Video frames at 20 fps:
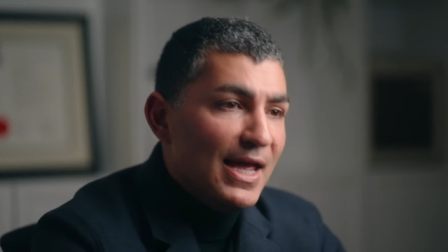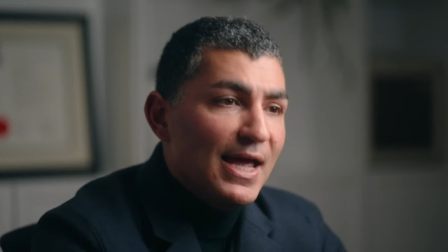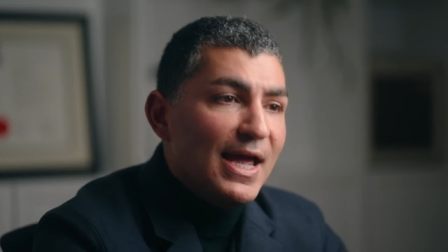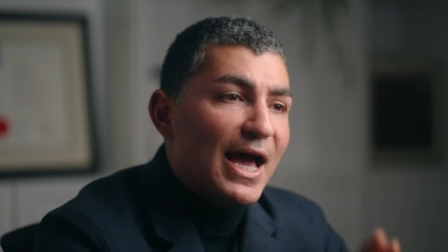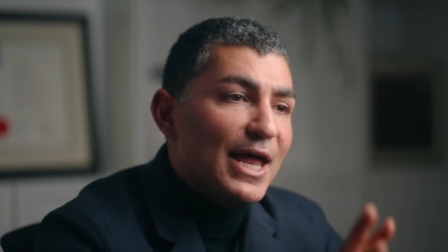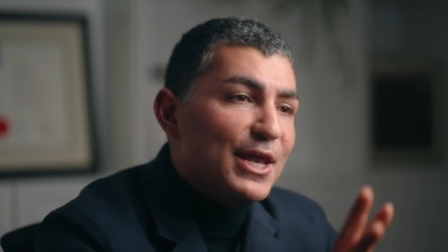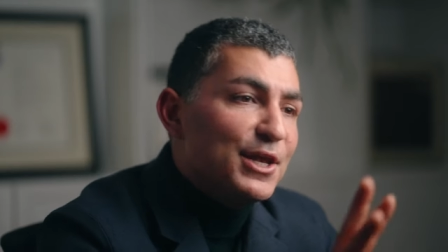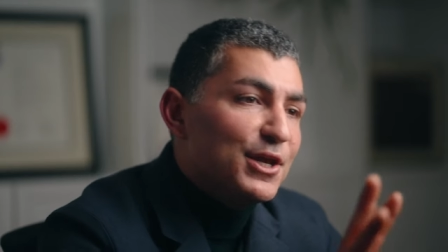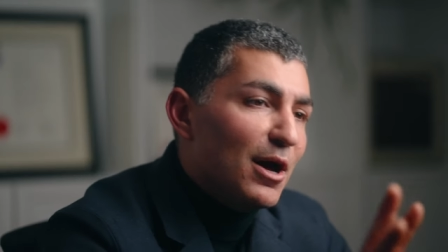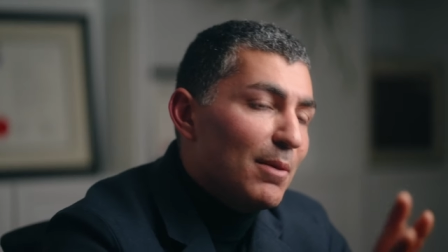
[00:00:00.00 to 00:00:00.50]

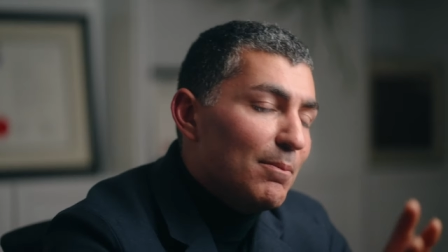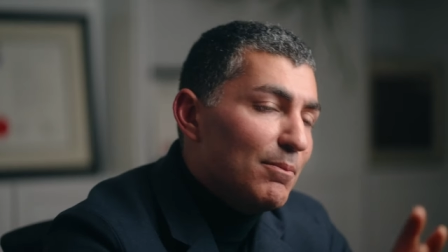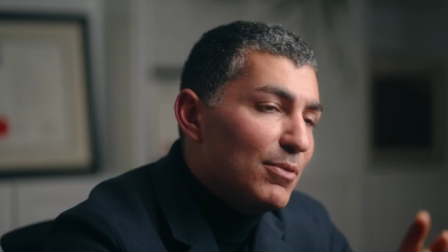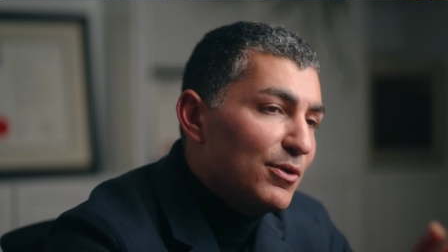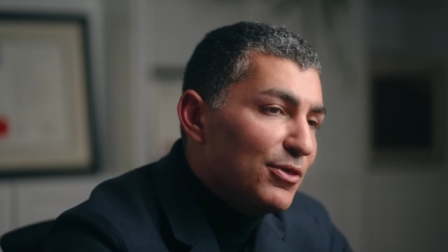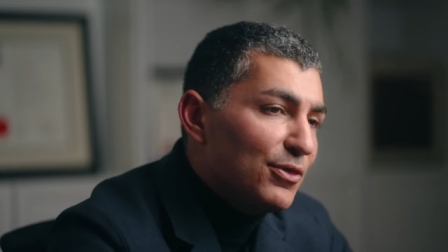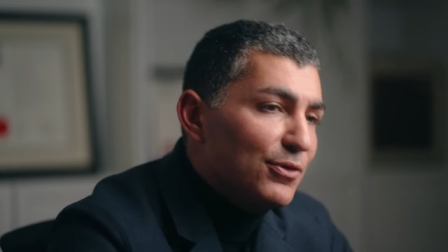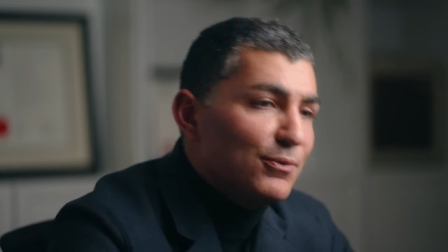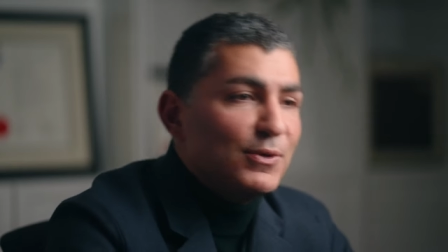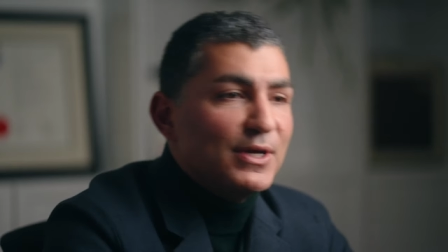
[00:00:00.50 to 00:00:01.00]
And number
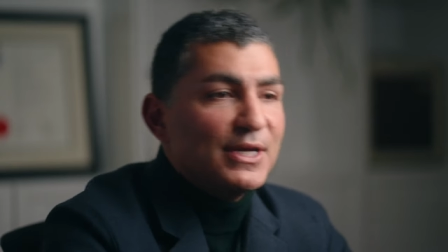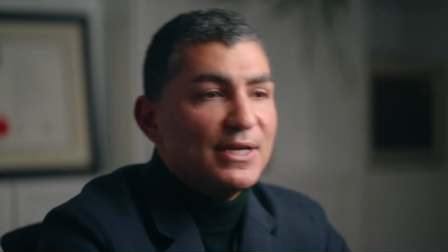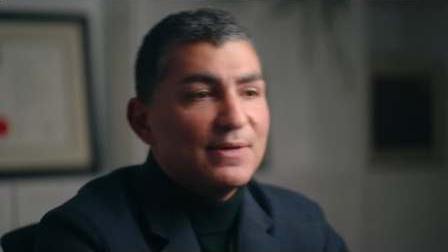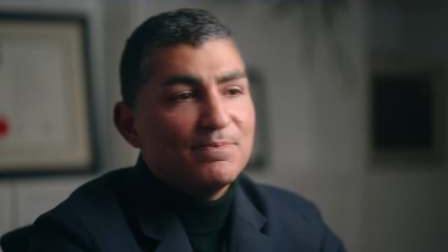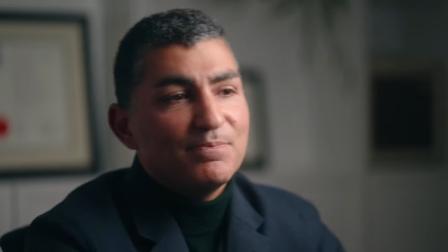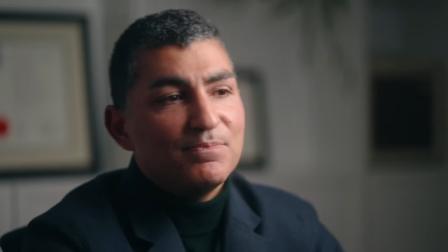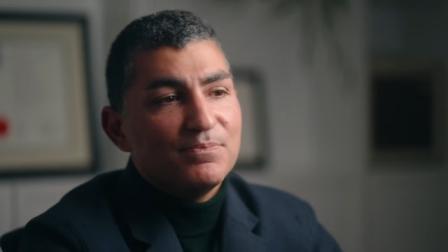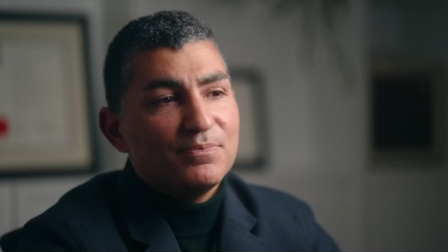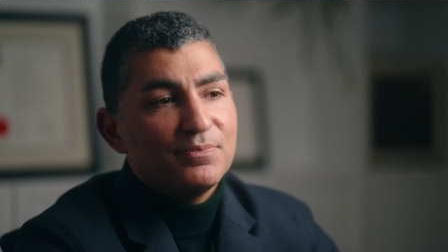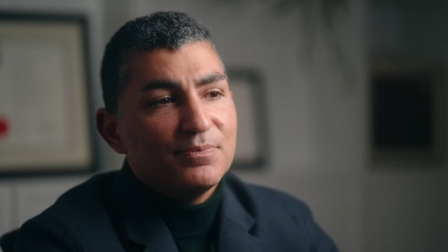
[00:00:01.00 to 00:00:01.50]
three,
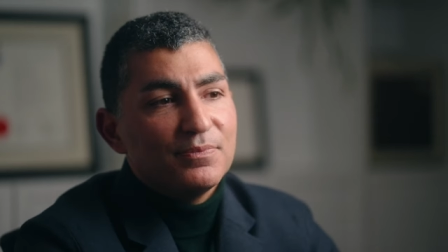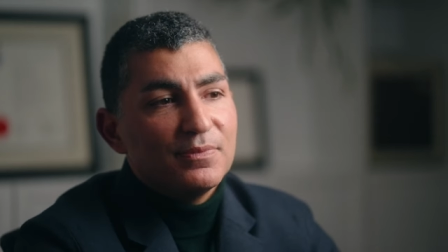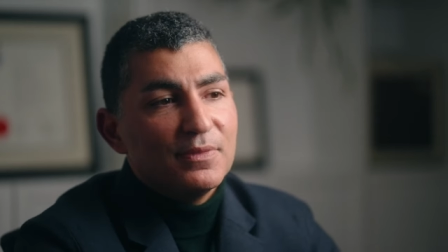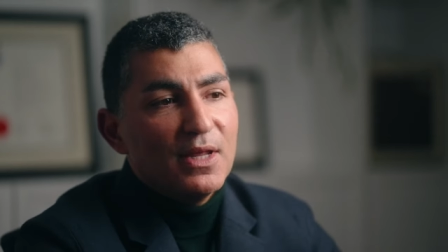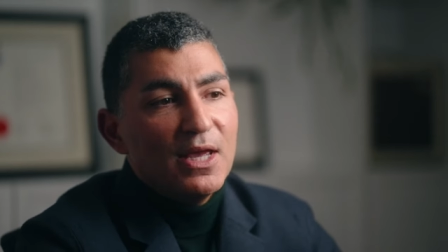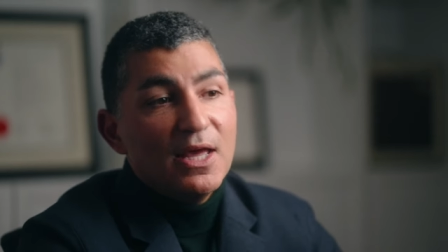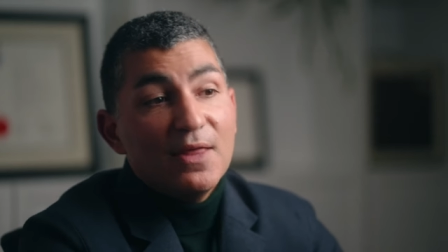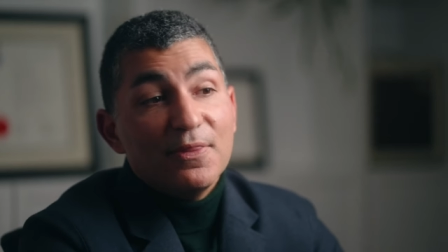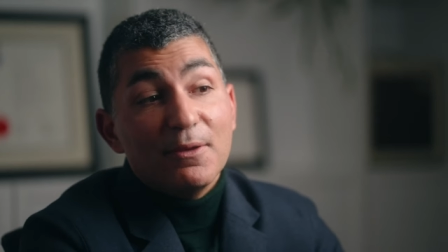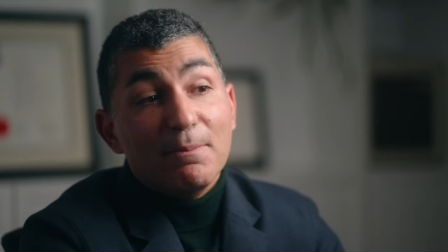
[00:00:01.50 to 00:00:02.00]

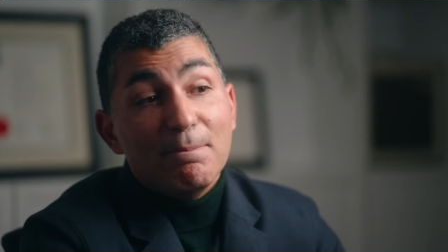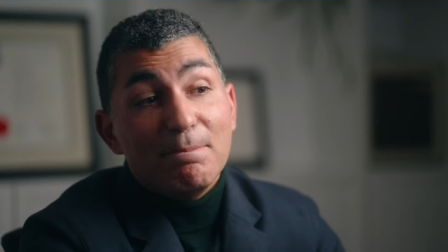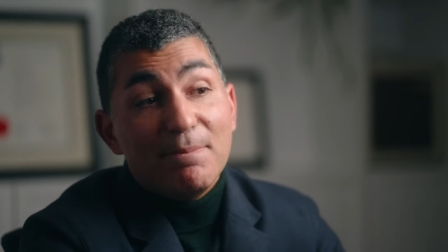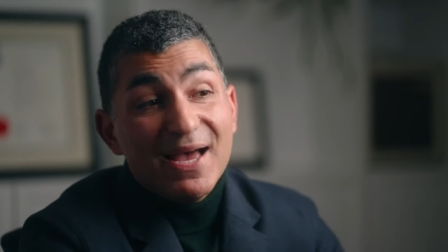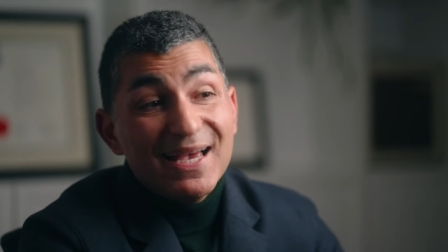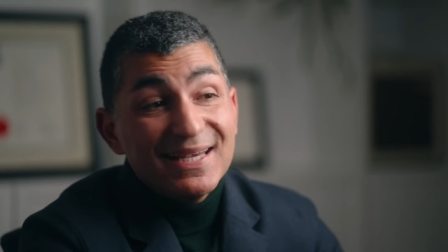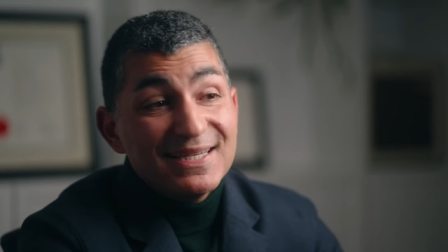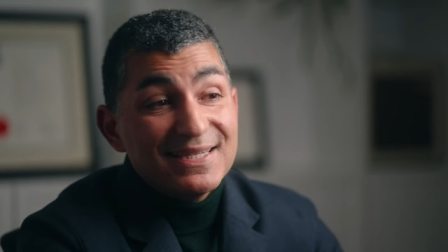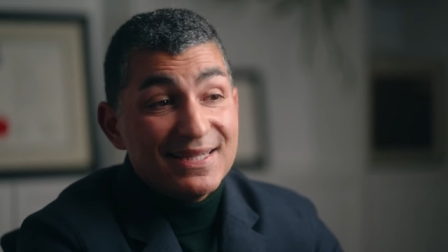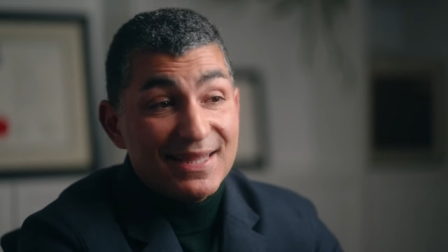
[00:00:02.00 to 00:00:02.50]
the
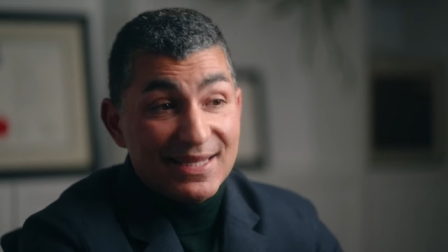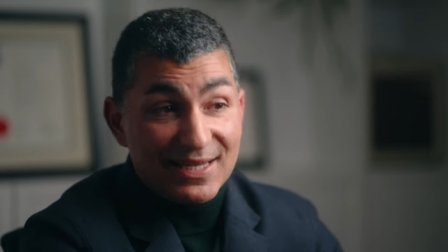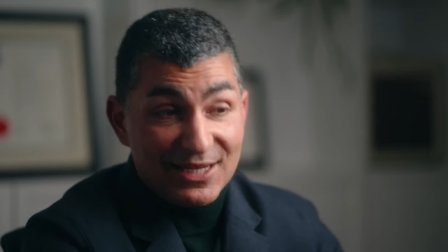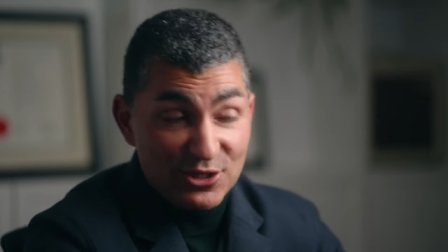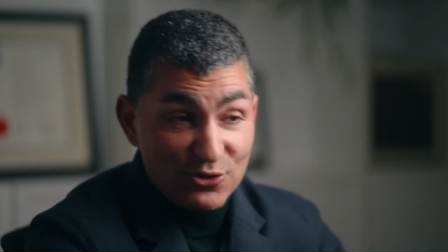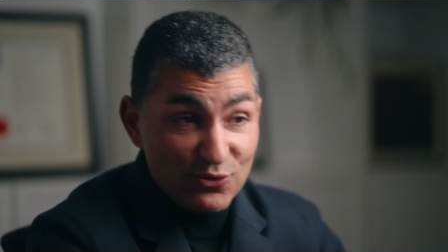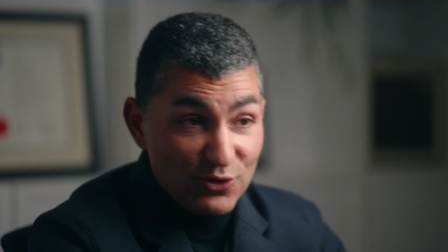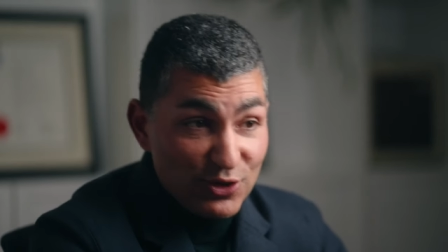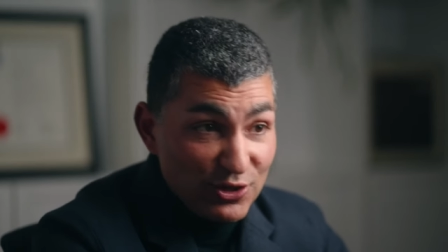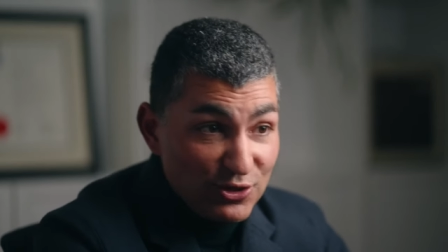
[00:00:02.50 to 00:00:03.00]
best thing
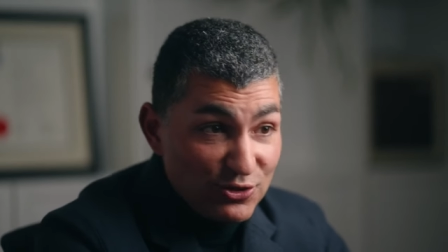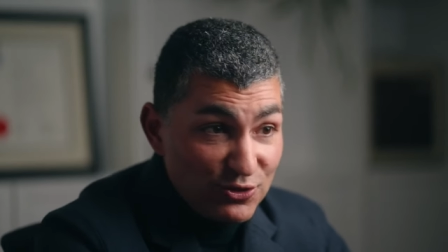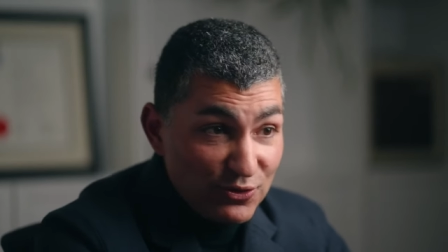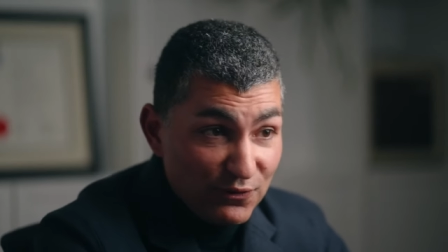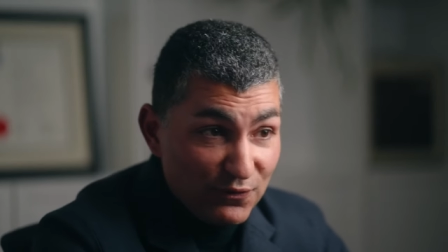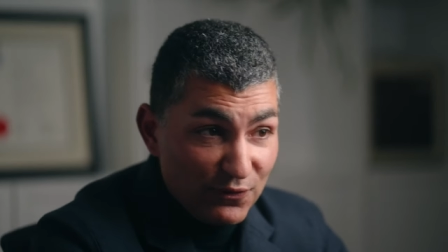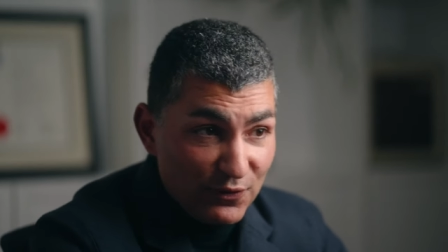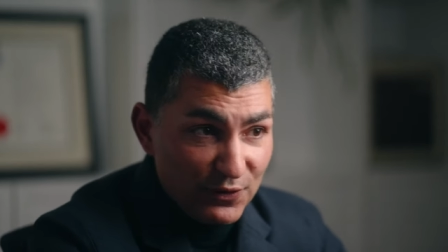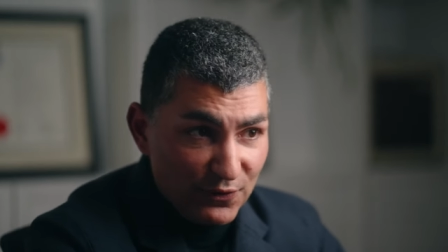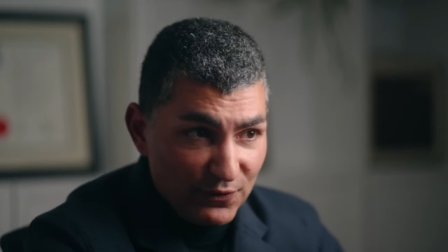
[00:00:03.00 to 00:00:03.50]
you can do
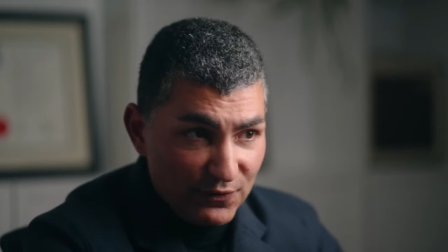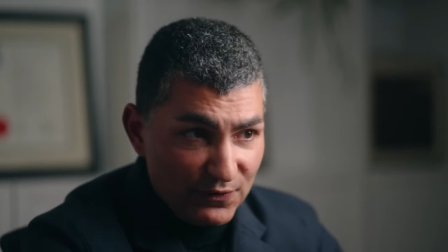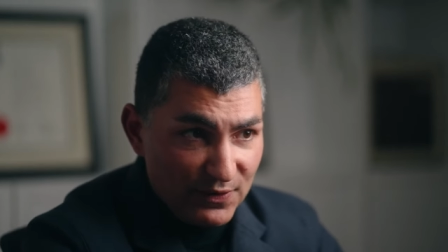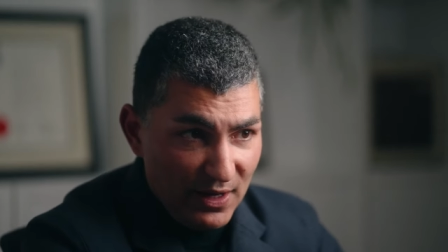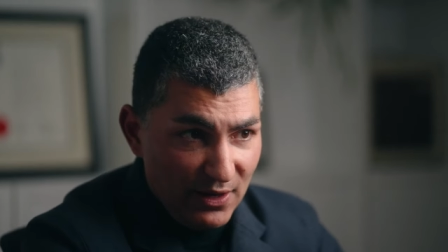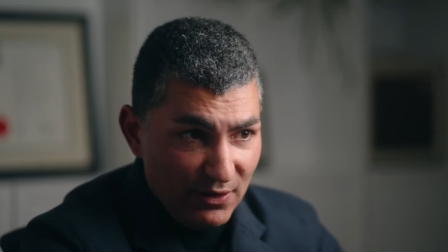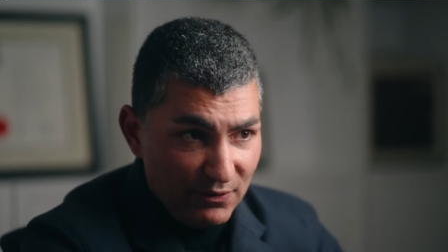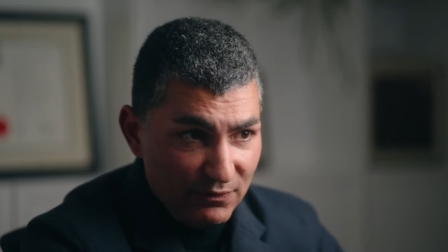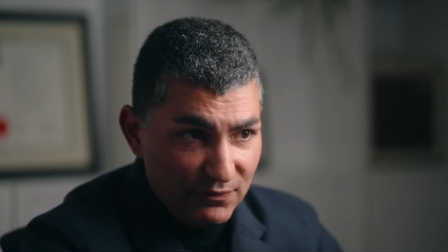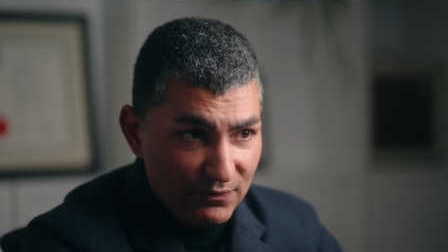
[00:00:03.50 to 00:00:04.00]
for
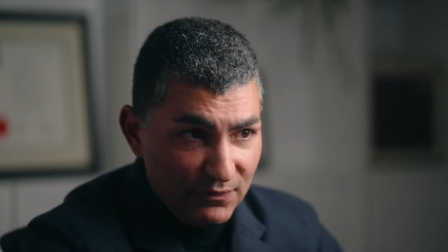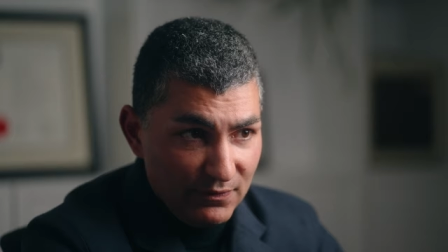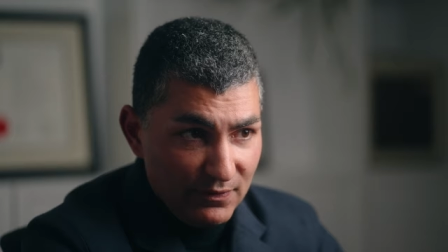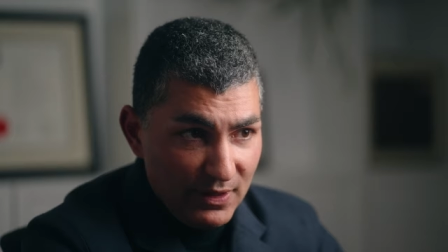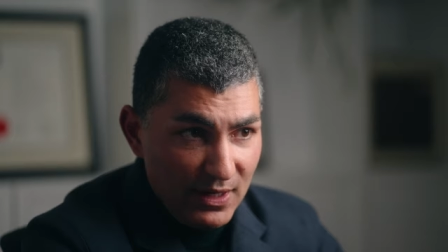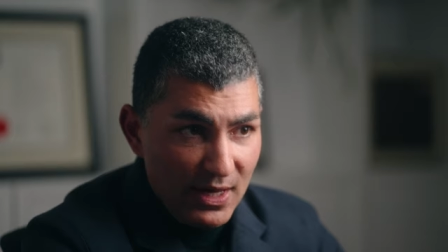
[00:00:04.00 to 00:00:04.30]
yourself